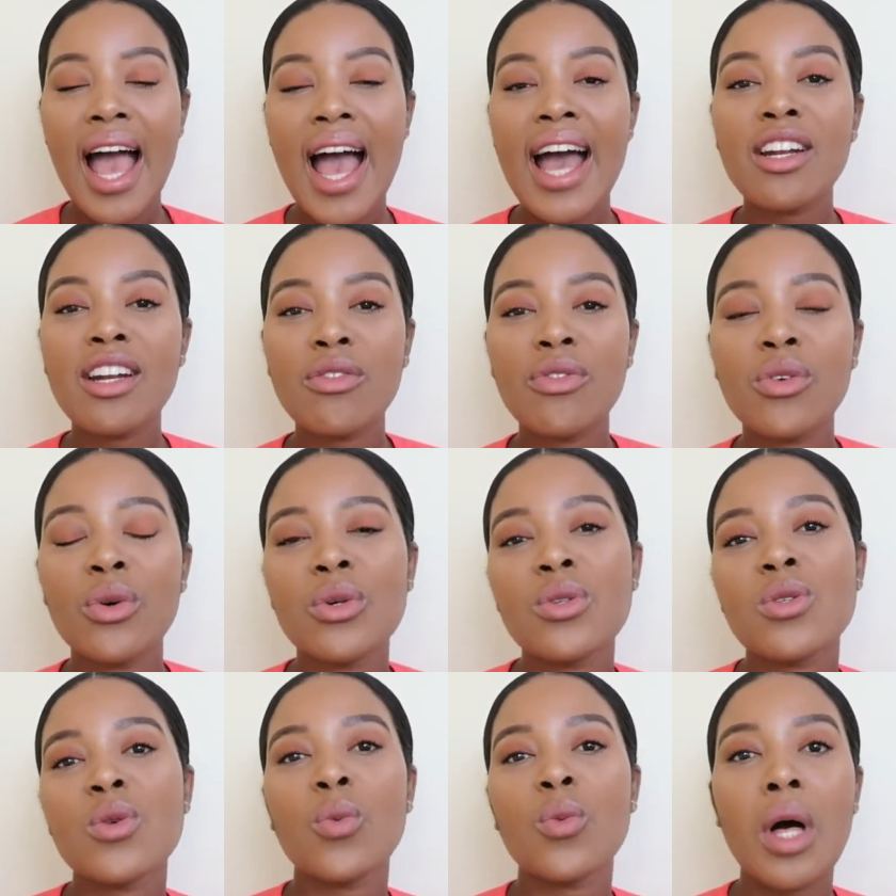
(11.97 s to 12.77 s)
And of
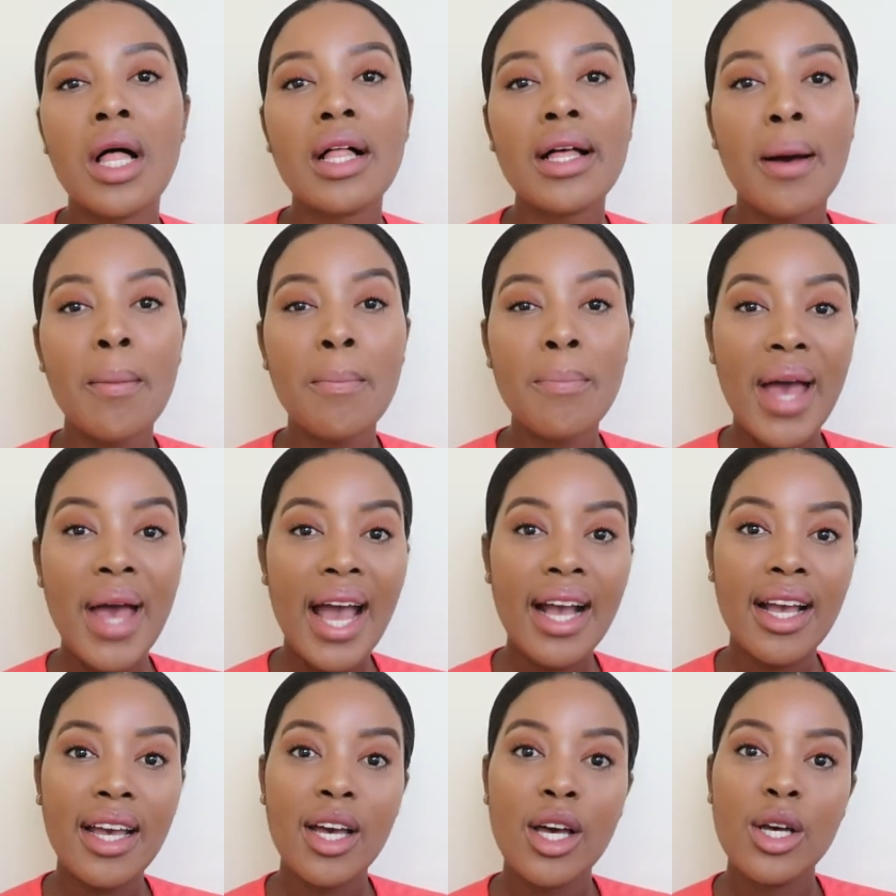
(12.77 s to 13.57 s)
course, welcome
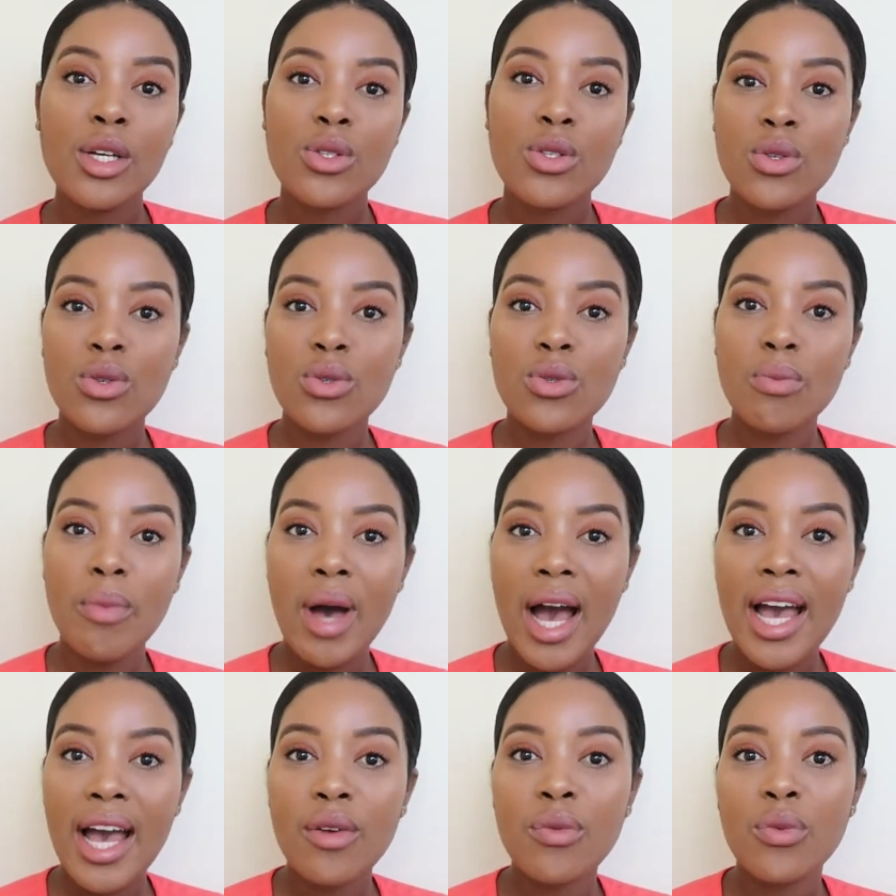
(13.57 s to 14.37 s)
back to
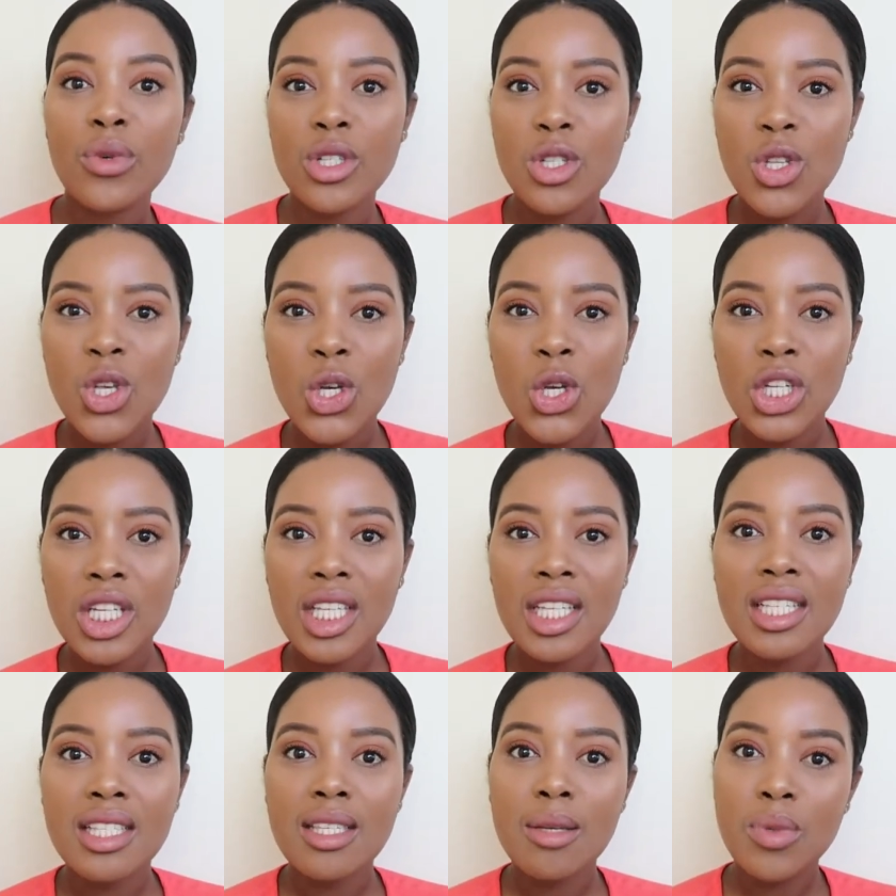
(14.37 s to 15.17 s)
my
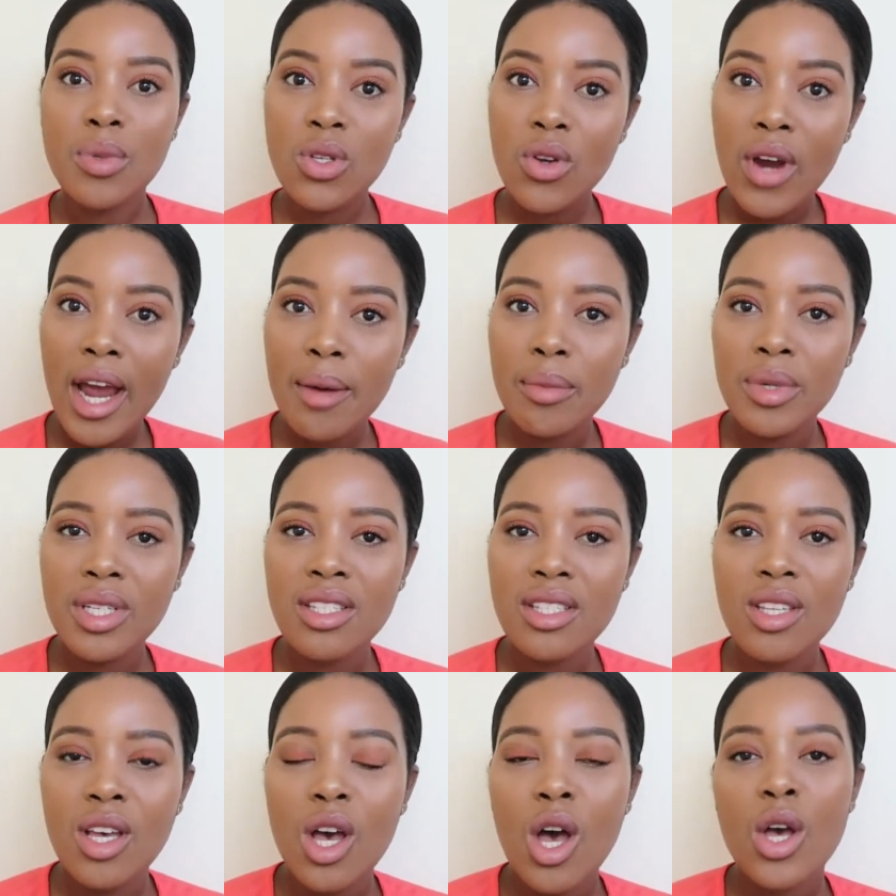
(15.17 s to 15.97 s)
returning
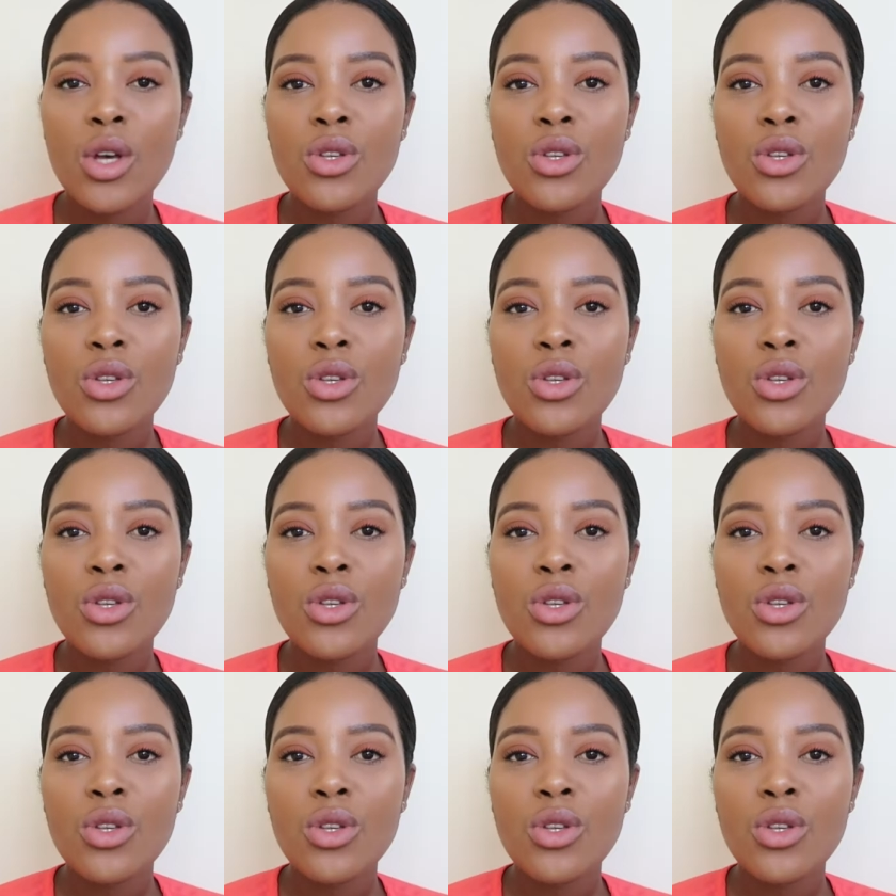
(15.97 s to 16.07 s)
subscribers.